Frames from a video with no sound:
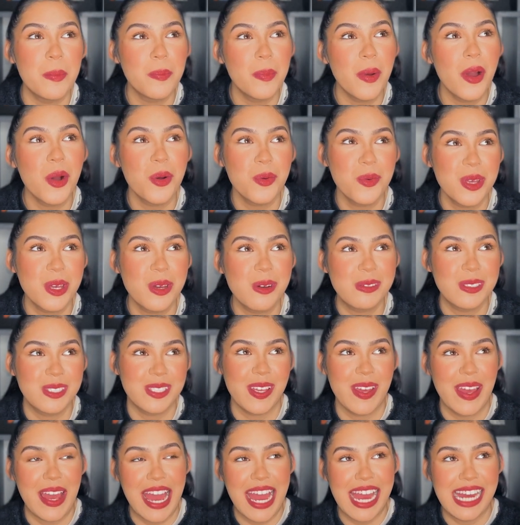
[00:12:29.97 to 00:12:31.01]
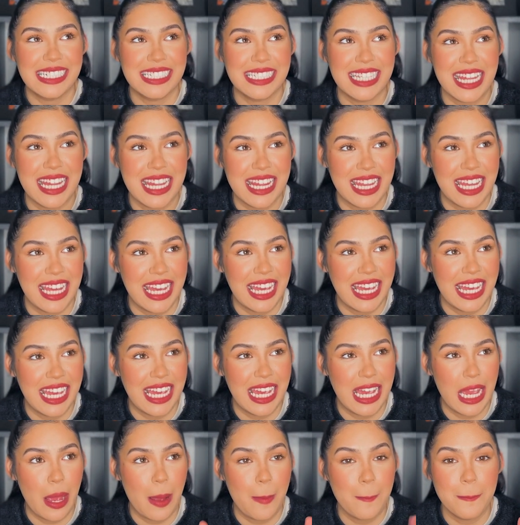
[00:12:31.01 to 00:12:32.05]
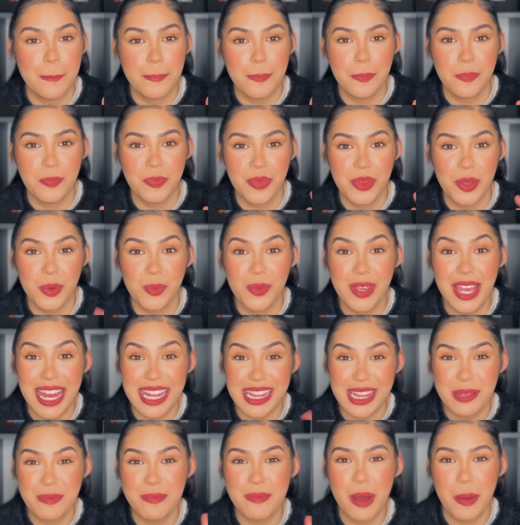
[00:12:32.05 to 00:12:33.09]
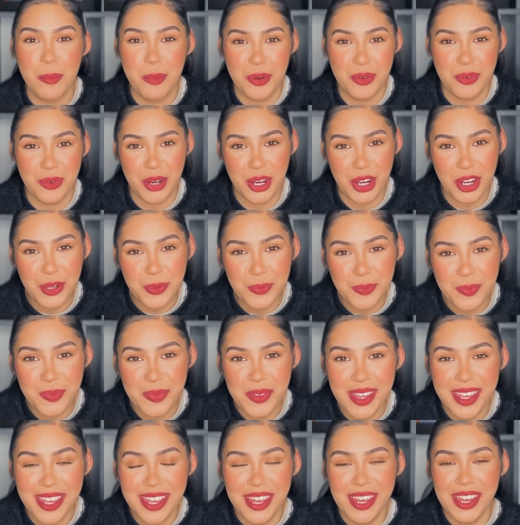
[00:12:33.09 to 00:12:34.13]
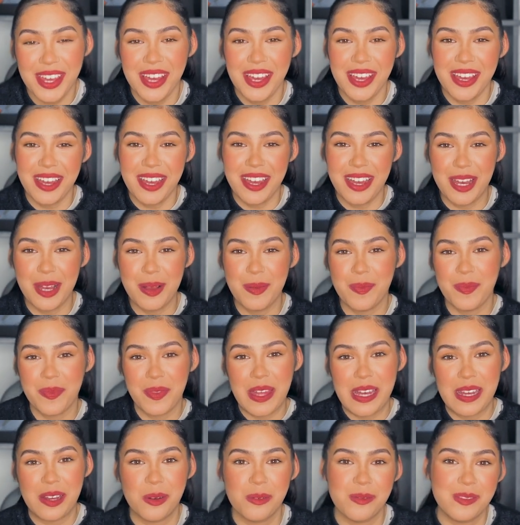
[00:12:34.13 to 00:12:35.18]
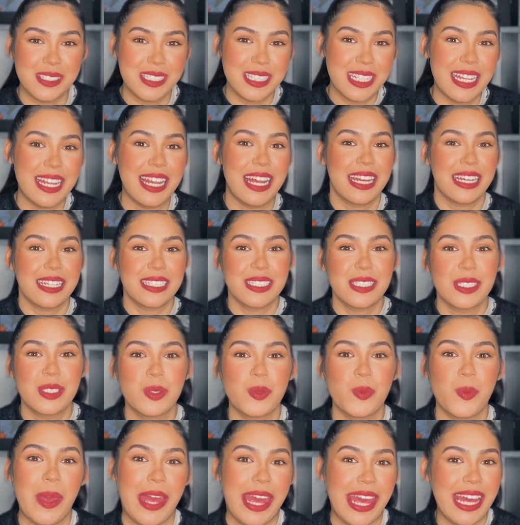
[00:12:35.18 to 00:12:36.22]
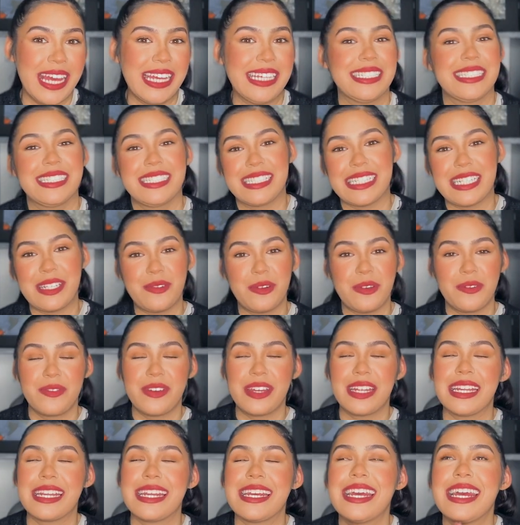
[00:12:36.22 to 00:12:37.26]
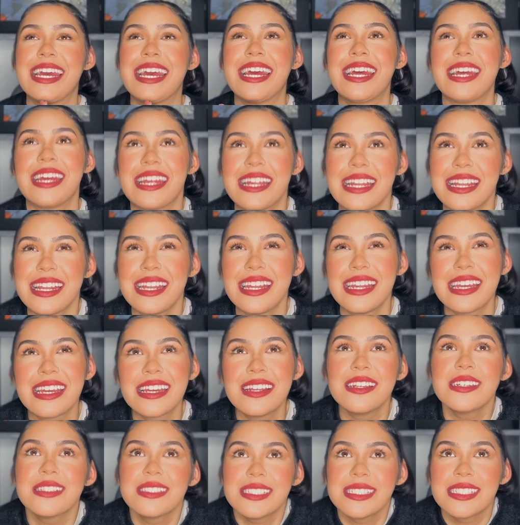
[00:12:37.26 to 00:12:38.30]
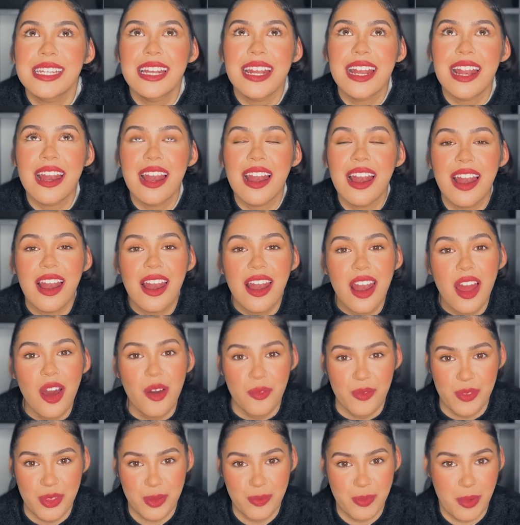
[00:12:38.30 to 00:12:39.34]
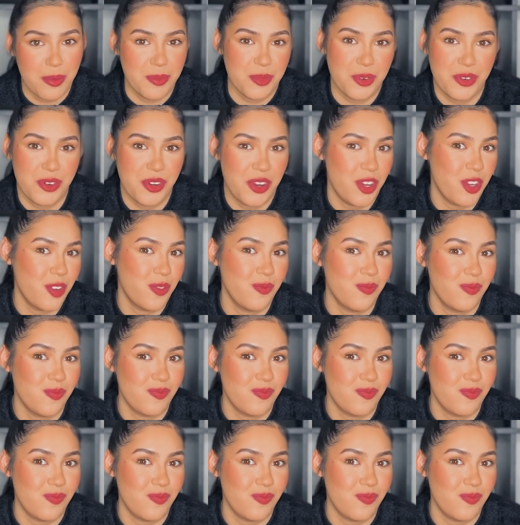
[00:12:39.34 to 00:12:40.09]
But we also had the Mummaroo, that obviously like swings and everything. Nicholas didn't love the Mummaroo.